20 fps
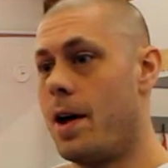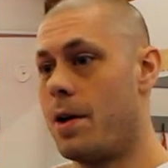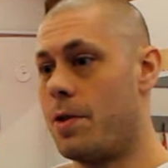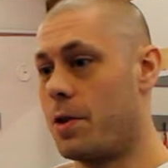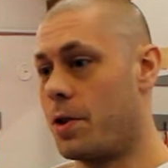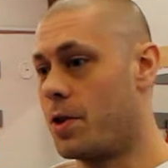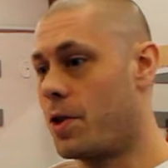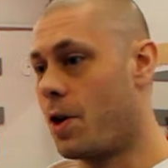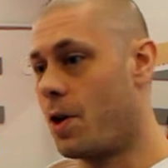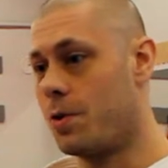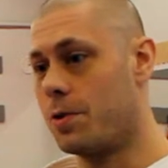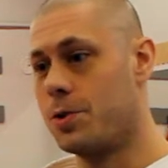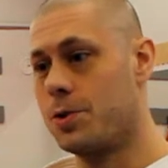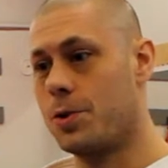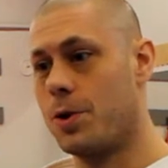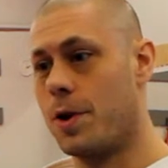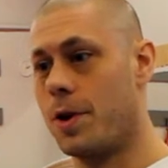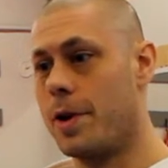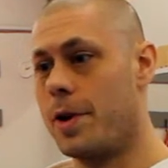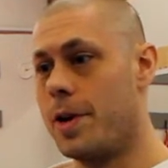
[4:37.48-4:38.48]
The
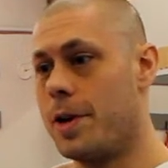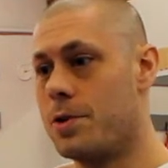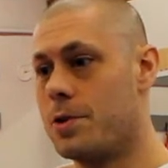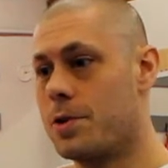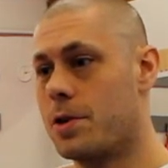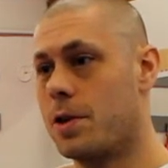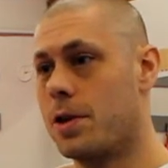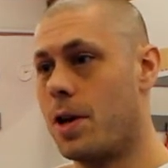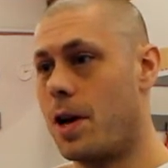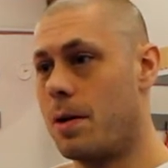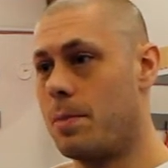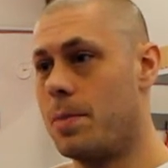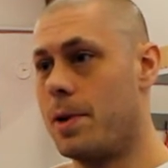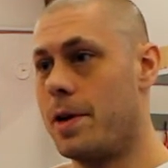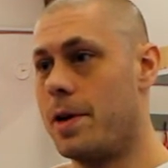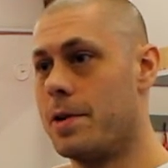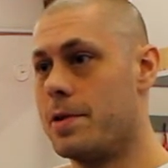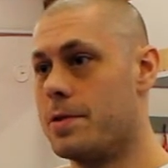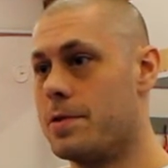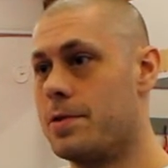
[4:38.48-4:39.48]
culture in each club
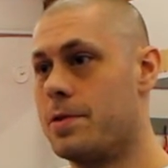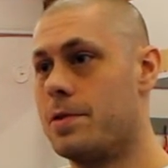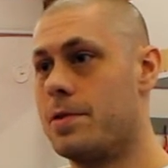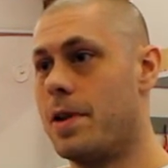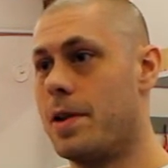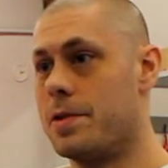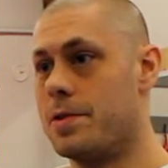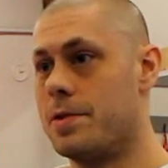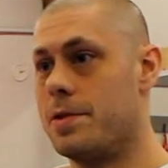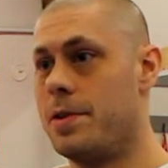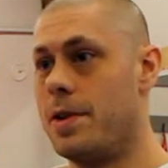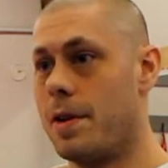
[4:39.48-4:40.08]
is